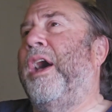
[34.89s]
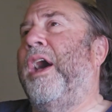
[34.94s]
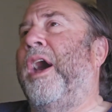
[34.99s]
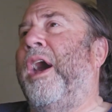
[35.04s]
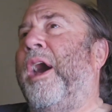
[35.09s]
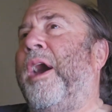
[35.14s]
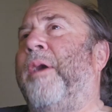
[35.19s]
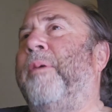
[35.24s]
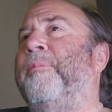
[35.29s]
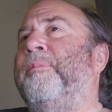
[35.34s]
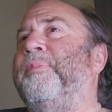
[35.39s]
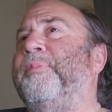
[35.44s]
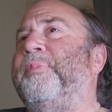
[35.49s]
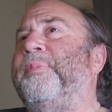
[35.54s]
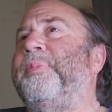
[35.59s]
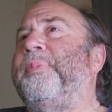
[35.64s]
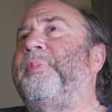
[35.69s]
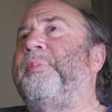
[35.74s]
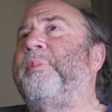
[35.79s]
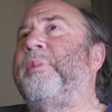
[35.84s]
Um,
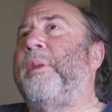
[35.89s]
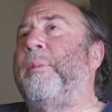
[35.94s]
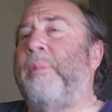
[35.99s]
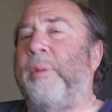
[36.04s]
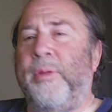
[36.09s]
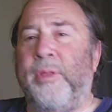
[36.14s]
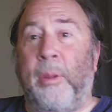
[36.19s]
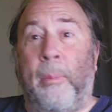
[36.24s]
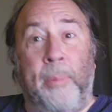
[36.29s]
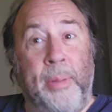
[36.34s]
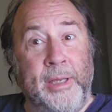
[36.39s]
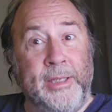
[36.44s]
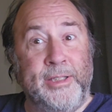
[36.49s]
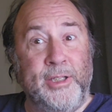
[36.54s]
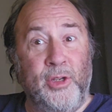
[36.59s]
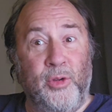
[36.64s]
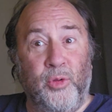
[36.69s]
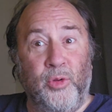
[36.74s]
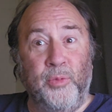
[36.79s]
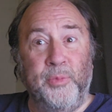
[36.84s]
Maybe they're
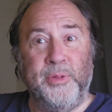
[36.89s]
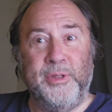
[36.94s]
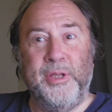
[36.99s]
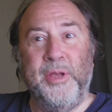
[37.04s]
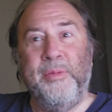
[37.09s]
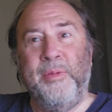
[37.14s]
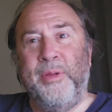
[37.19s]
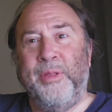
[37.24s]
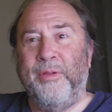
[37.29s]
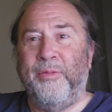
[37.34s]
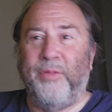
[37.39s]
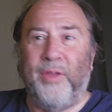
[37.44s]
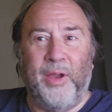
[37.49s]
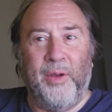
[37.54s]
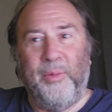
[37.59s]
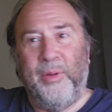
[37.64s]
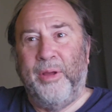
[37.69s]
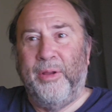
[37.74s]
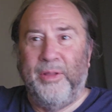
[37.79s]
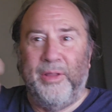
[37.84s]
pixie groups. Maybe they fly
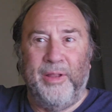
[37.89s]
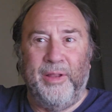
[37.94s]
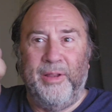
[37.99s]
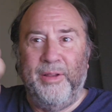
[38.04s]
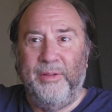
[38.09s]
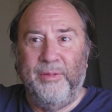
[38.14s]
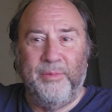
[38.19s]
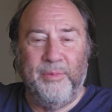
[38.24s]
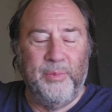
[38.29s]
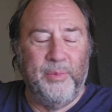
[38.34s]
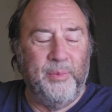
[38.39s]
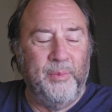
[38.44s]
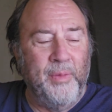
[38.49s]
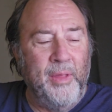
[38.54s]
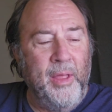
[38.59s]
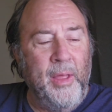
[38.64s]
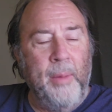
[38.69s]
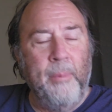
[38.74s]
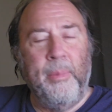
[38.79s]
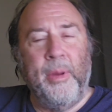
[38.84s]
around.
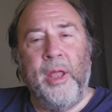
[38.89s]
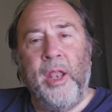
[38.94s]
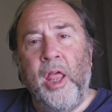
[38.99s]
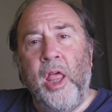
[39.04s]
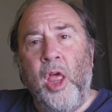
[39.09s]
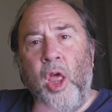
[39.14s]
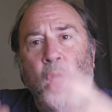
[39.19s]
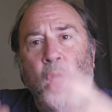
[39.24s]
But